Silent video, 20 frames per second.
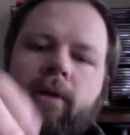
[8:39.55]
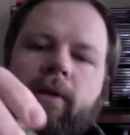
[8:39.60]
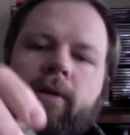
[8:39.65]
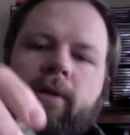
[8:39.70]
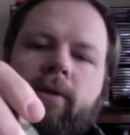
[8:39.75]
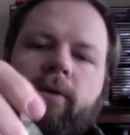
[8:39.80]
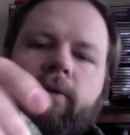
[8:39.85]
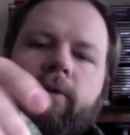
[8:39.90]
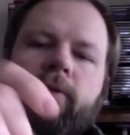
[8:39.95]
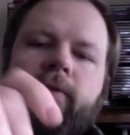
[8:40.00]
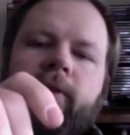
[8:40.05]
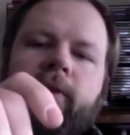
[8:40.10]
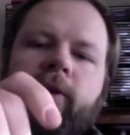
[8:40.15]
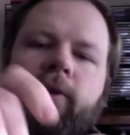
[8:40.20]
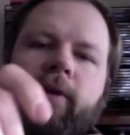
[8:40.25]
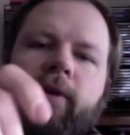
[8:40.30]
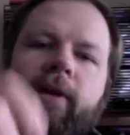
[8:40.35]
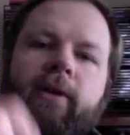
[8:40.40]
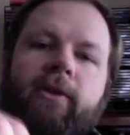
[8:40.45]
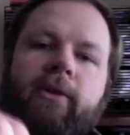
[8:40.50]
Get your
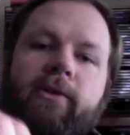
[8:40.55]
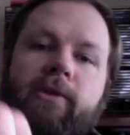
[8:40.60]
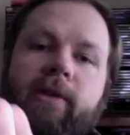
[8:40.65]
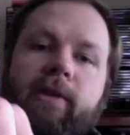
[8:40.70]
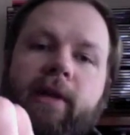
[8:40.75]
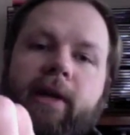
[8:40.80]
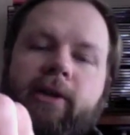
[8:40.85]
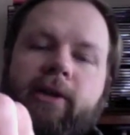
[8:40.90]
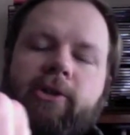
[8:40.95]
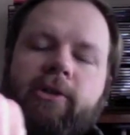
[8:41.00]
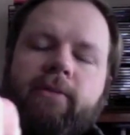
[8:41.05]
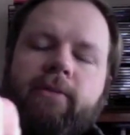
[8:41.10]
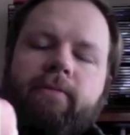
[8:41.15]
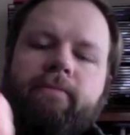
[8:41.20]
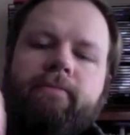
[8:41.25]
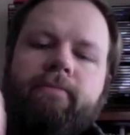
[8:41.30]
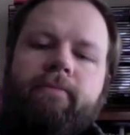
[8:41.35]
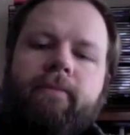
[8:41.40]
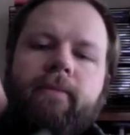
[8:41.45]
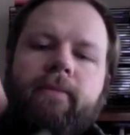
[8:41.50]
fingernails in action,
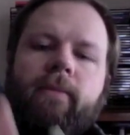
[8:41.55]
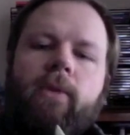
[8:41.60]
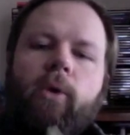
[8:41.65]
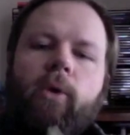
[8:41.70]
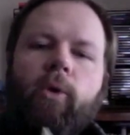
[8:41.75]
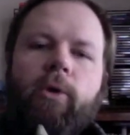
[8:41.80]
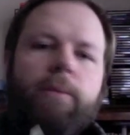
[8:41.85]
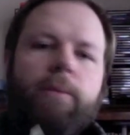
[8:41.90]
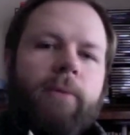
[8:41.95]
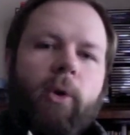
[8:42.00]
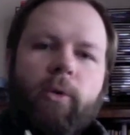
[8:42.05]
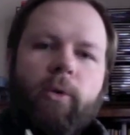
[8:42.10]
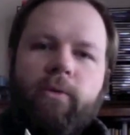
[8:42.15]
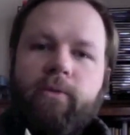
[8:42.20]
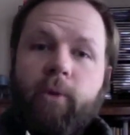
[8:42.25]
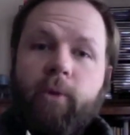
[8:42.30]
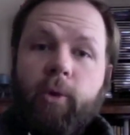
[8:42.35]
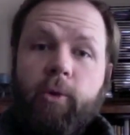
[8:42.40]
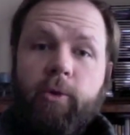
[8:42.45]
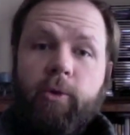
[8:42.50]
or a bone
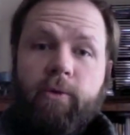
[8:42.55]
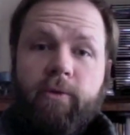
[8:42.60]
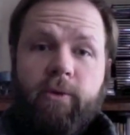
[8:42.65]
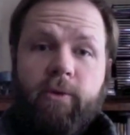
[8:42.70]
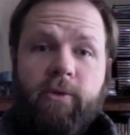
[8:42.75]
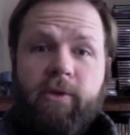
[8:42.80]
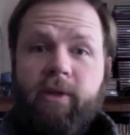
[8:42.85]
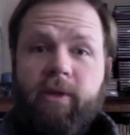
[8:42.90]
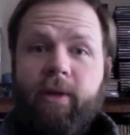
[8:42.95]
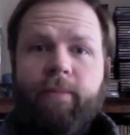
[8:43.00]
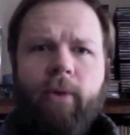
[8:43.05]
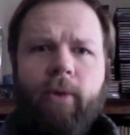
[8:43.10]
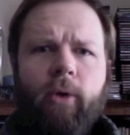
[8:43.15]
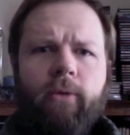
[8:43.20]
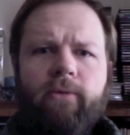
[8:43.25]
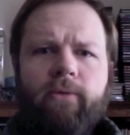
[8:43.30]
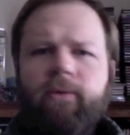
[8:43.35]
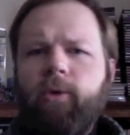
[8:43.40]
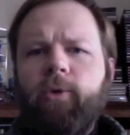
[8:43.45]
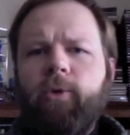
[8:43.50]
folder if you're using a
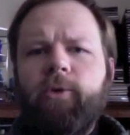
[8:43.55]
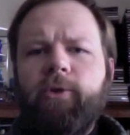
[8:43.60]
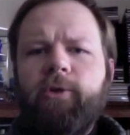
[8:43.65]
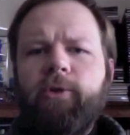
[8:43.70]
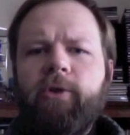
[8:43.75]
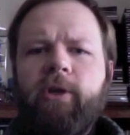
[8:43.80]
bone folder.